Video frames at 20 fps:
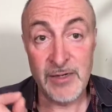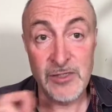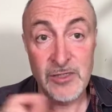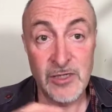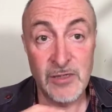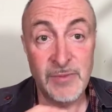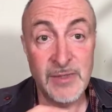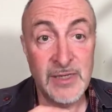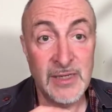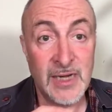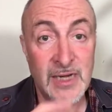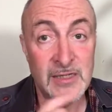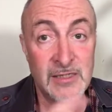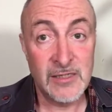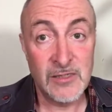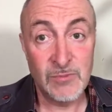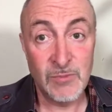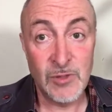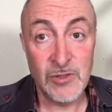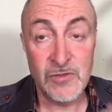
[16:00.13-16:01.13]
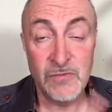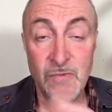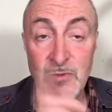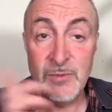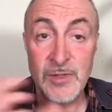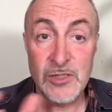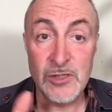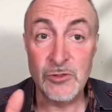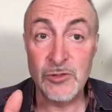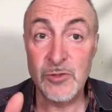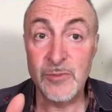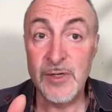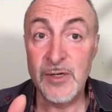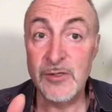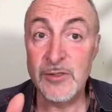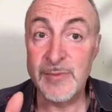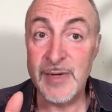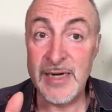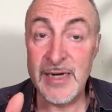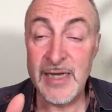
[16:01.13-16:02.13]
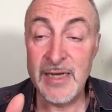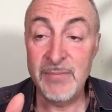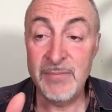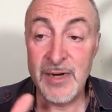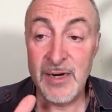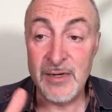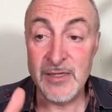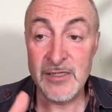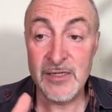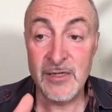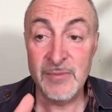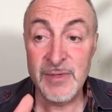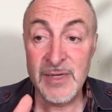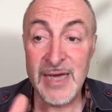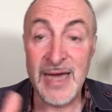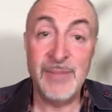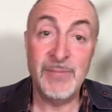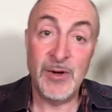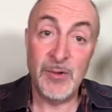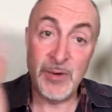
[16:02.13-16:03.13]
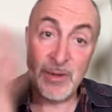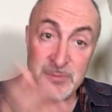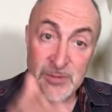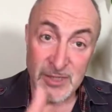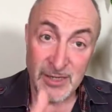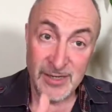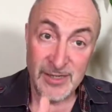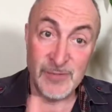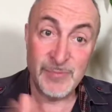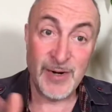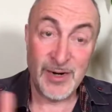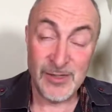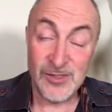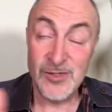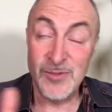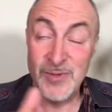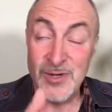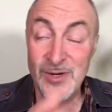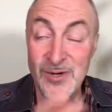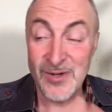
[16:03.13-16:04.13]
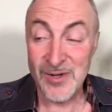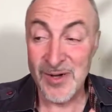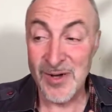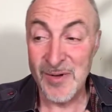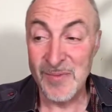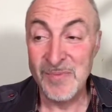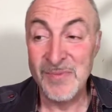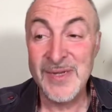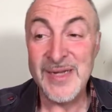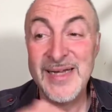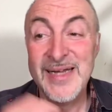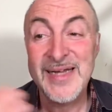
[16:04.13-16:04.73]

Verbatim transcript: Selby, as is most of all my social media is my name, Barry Selby, and my website is BarrySelby.com.